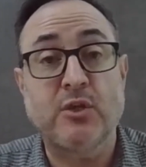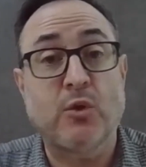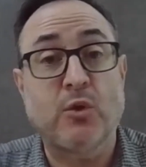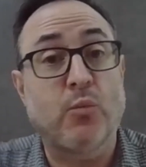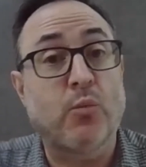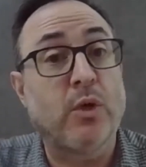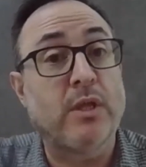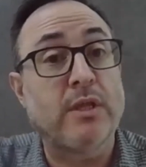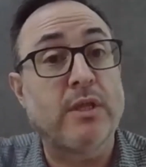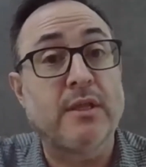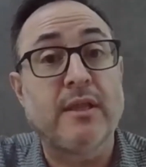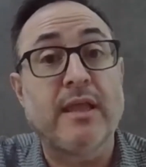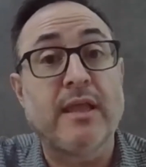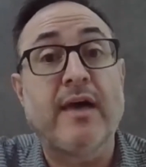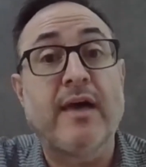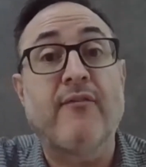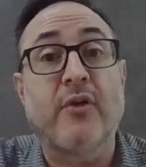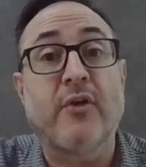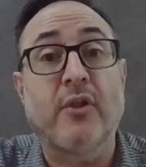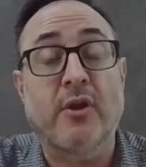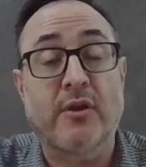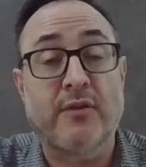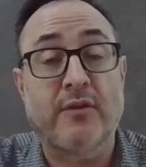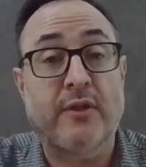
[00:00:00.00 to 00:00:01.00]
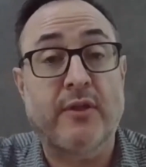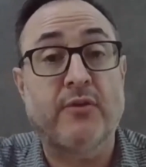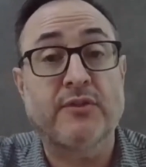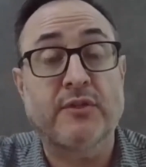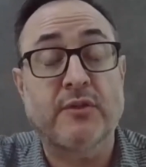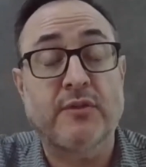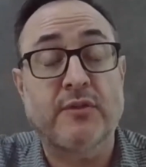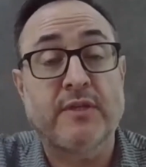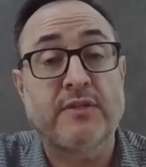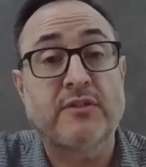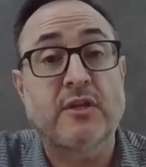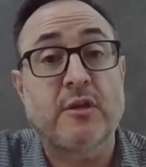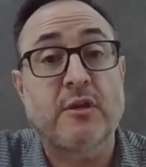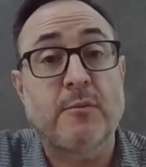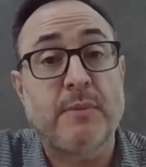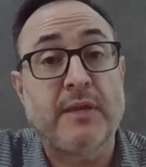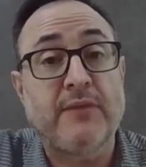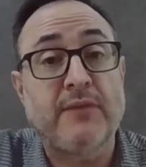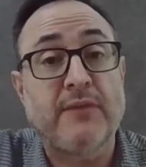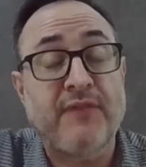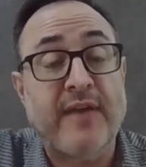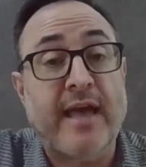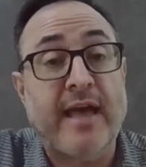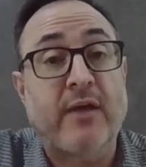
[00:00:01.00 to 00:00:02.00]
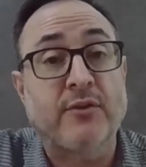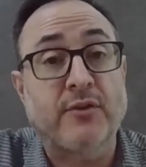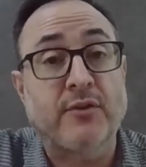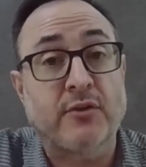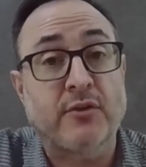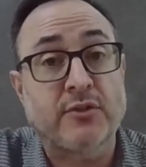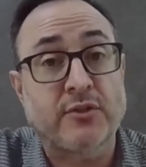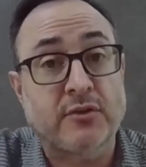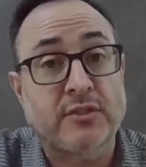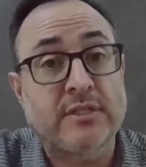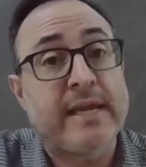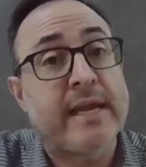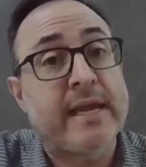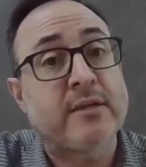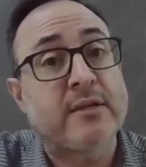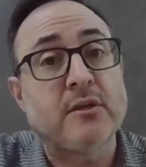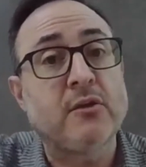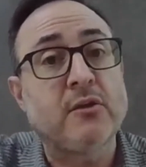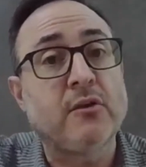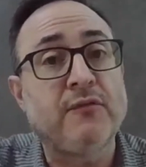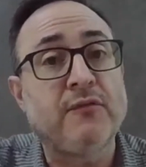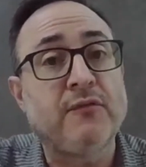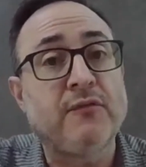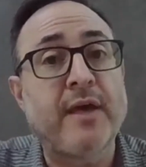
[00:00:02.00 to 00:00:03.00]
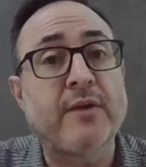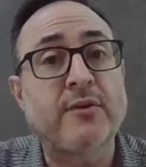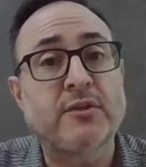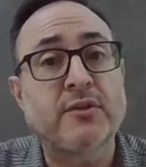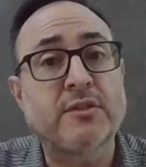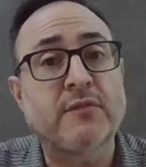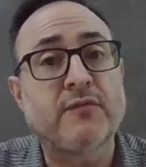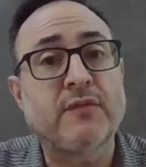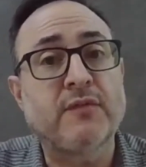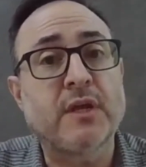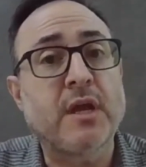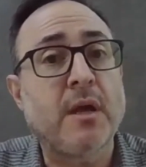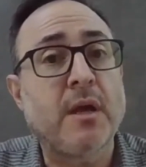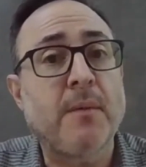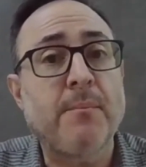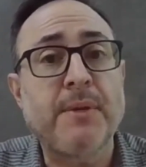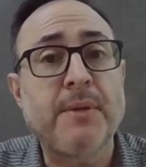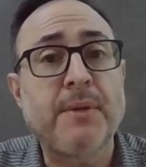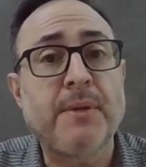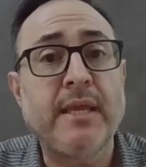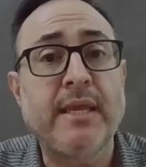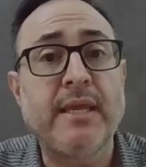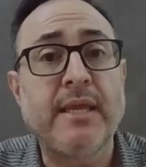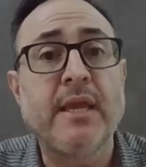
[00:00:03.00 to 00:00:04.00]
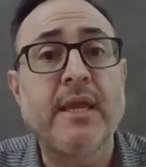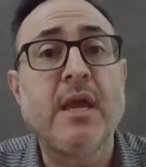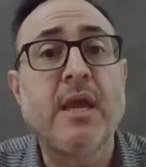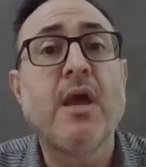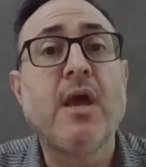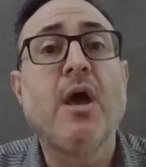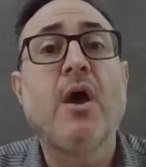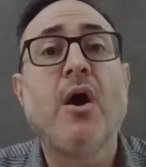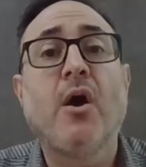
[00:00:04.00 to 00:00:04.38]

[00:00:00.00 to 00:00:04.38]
You know, what level are those? Are these going to be founders or technical founders of the company?